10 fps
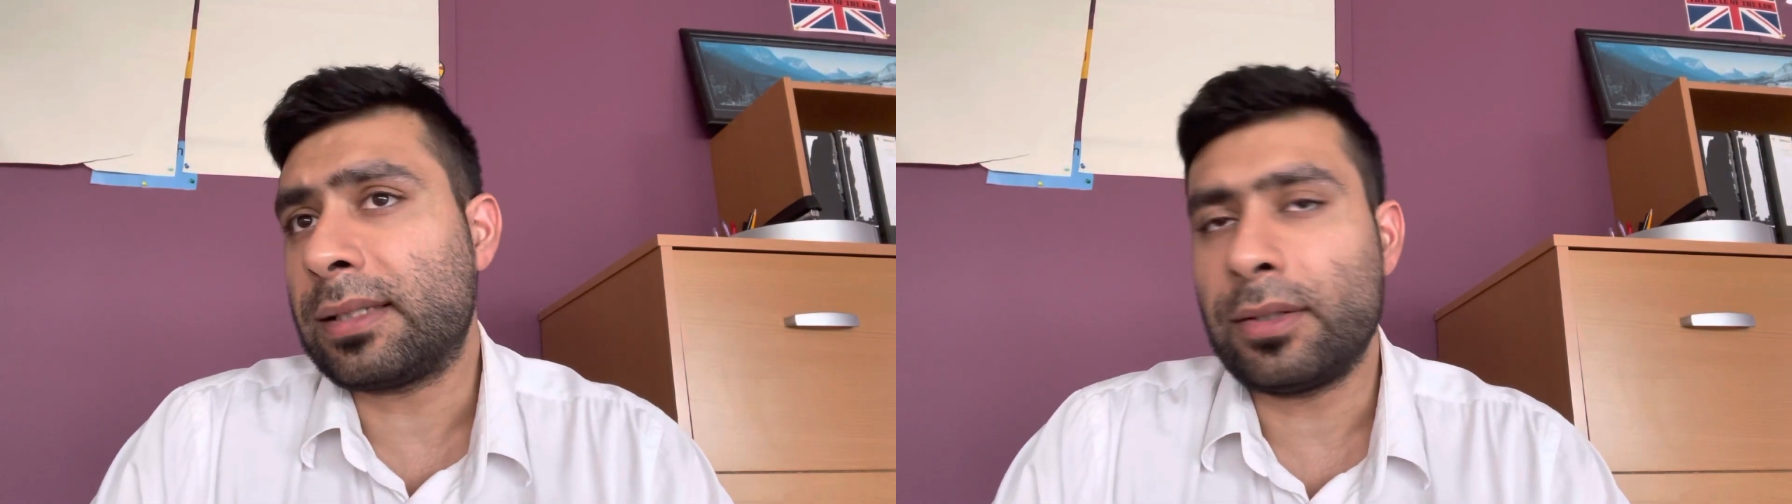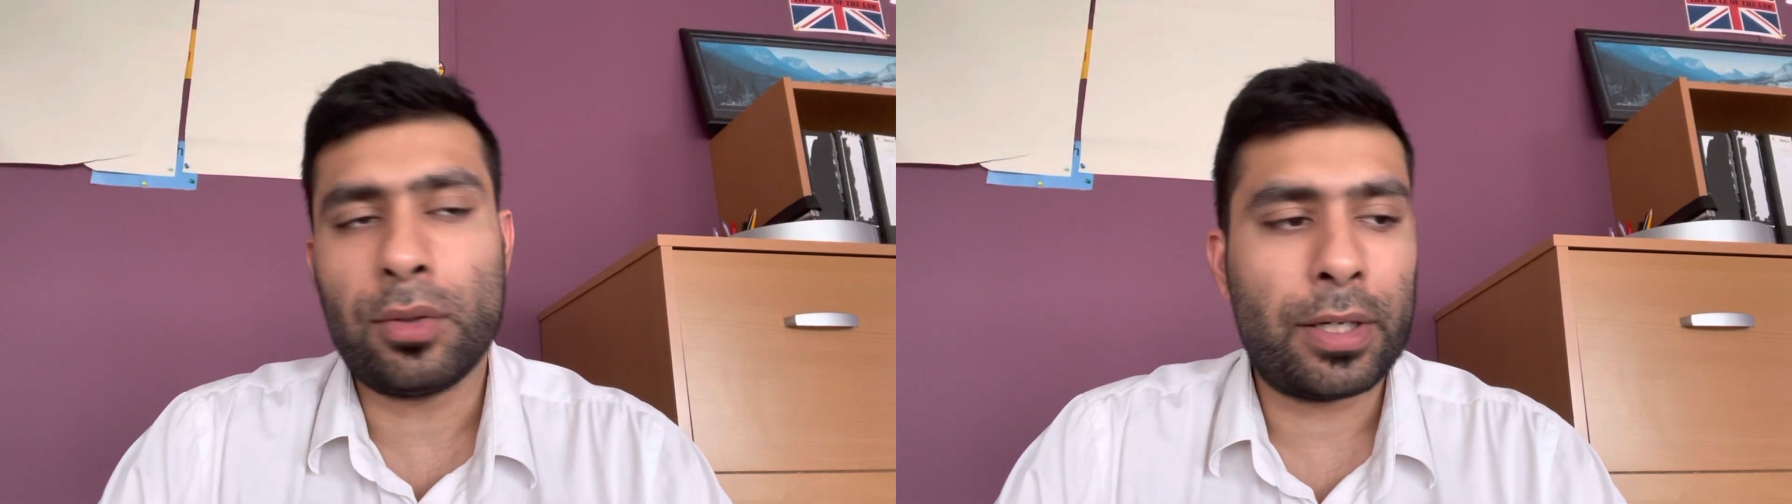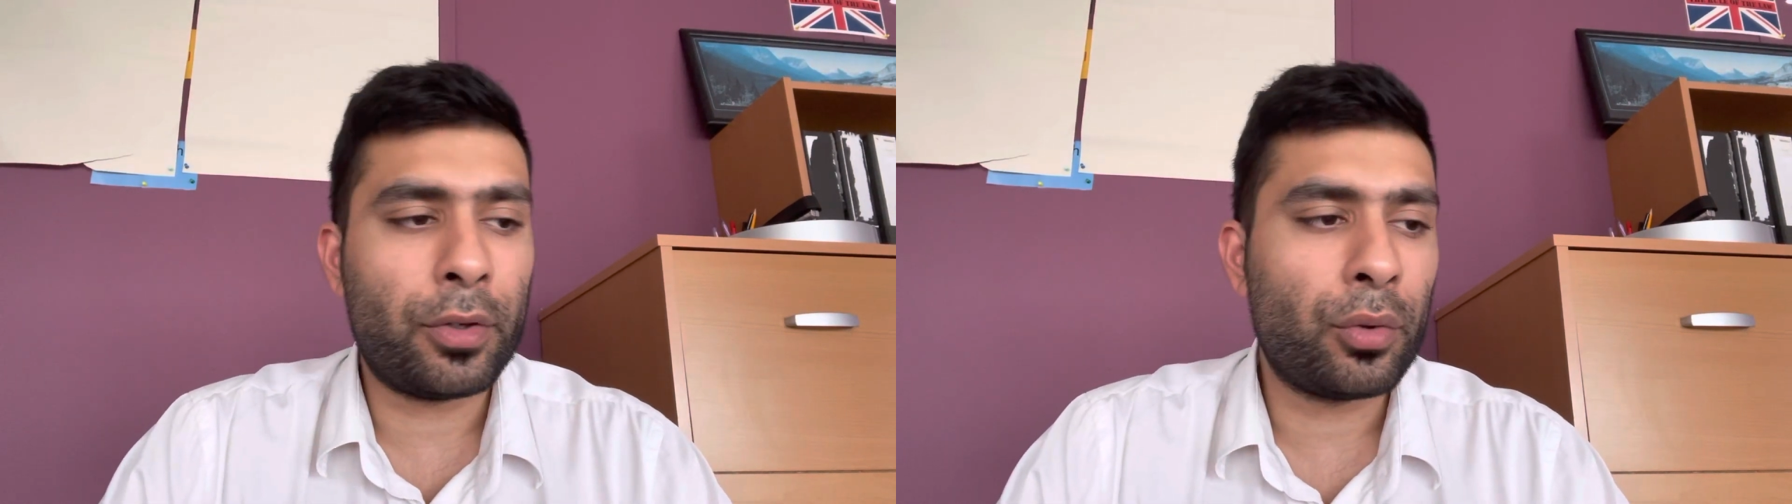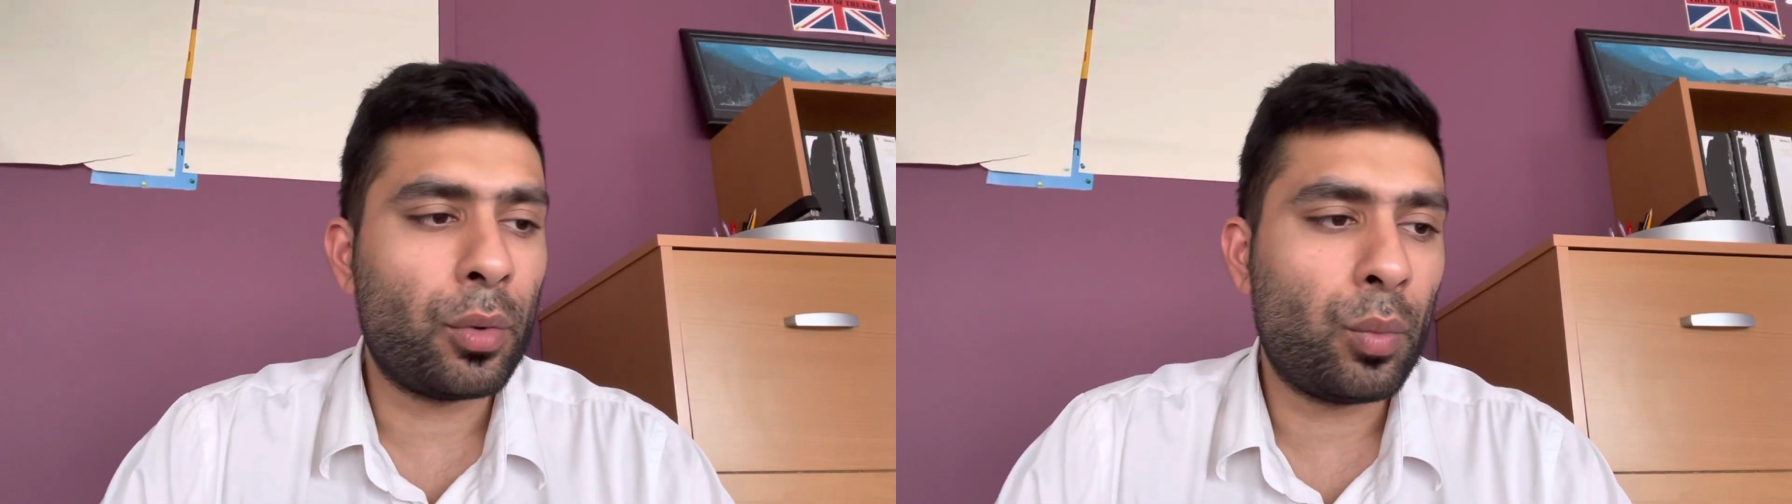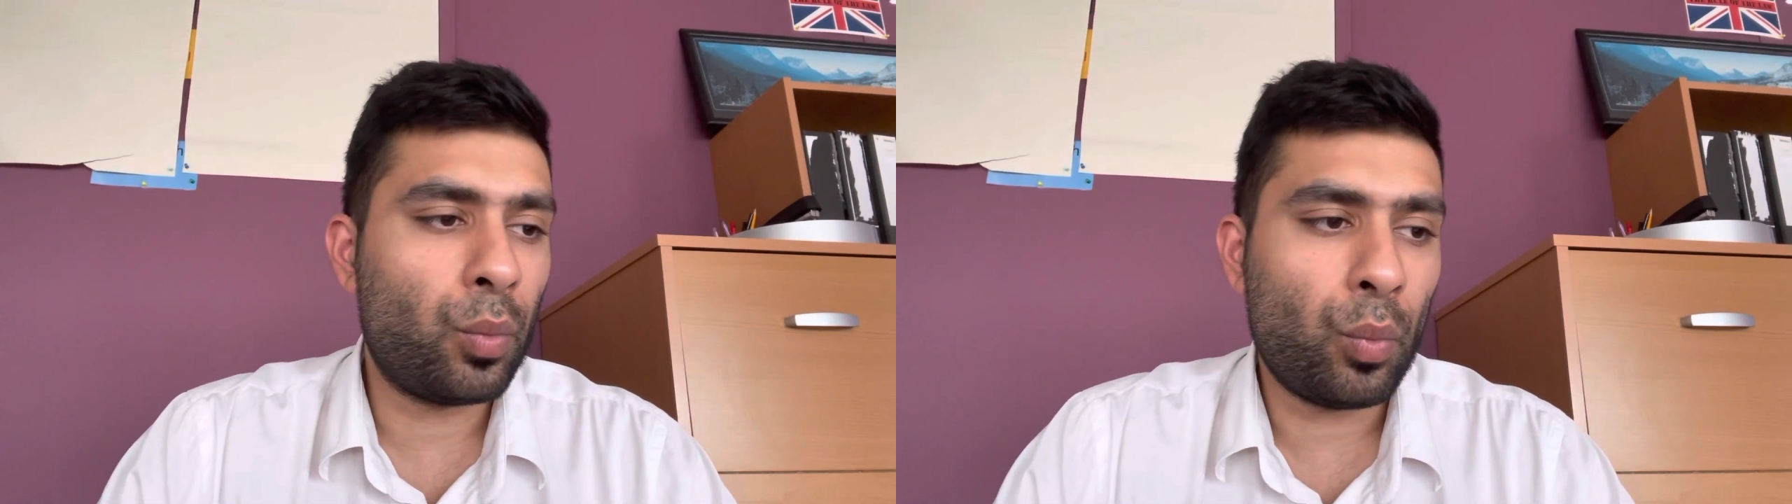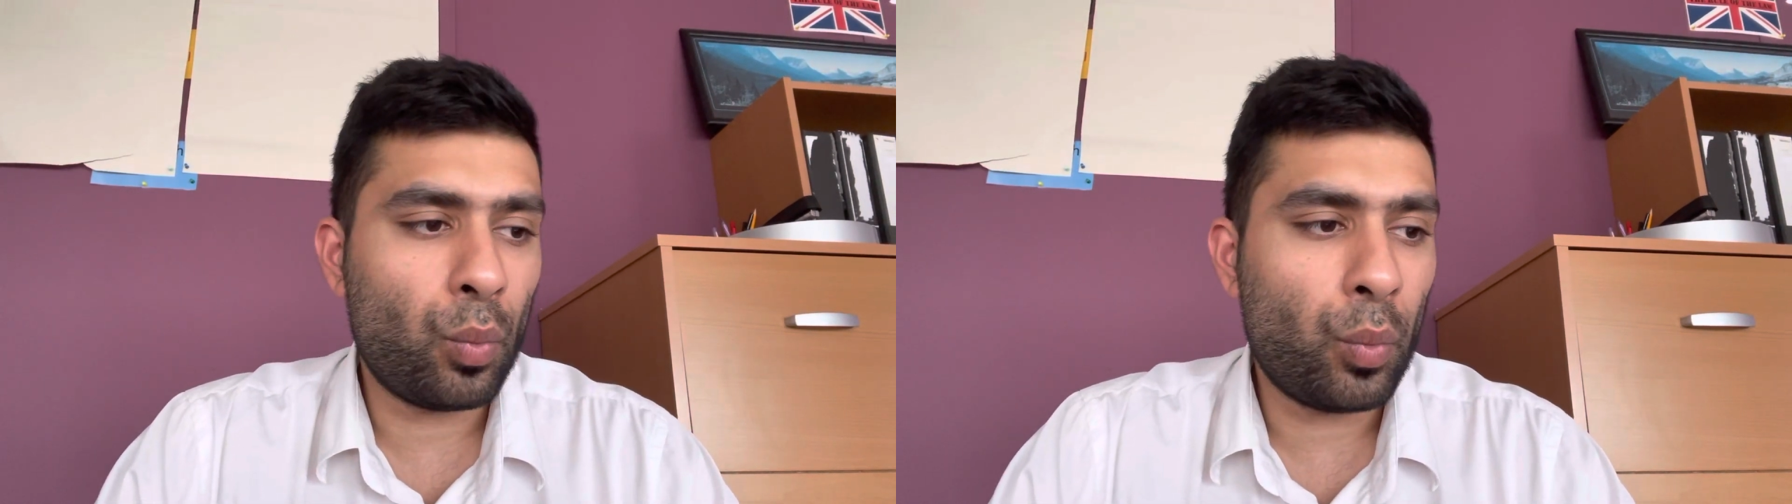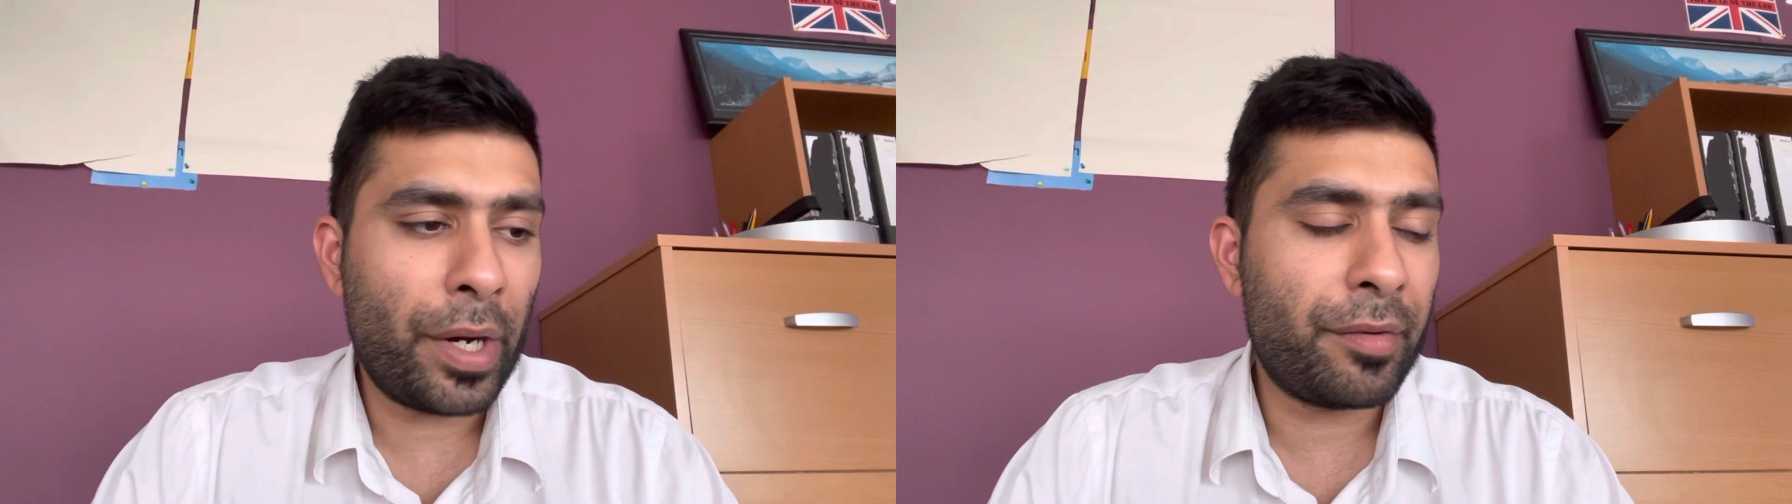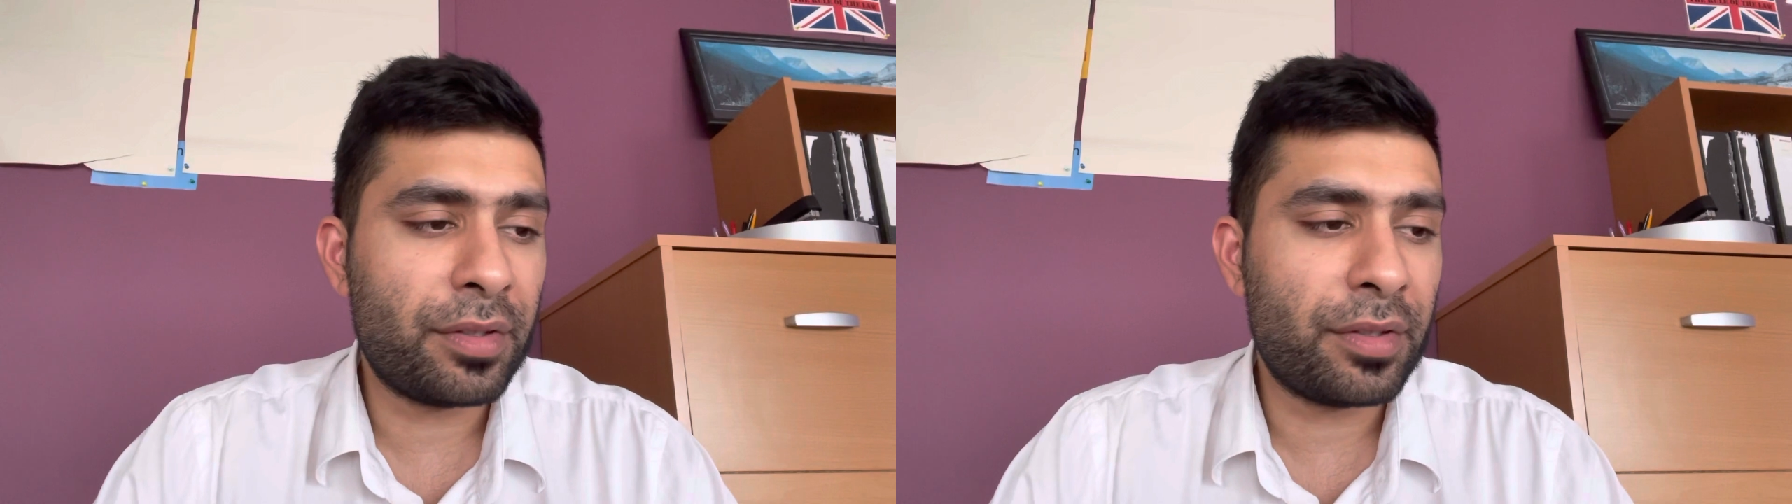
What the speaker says: I don't know where